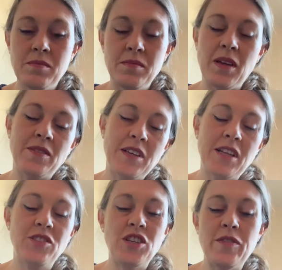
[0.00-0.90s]
And the
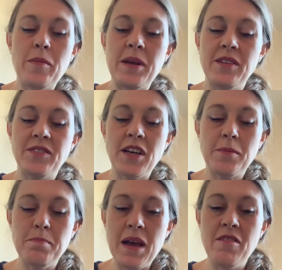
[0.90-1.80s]
energy of it being dead
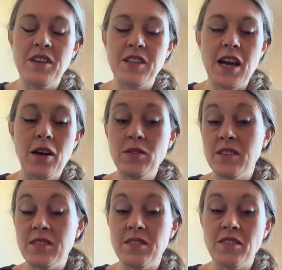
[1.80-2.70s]
and buried now.
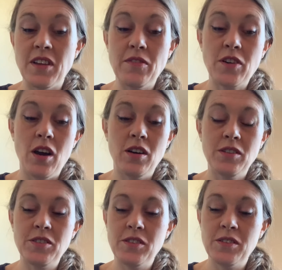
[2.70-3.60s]
This is a death card.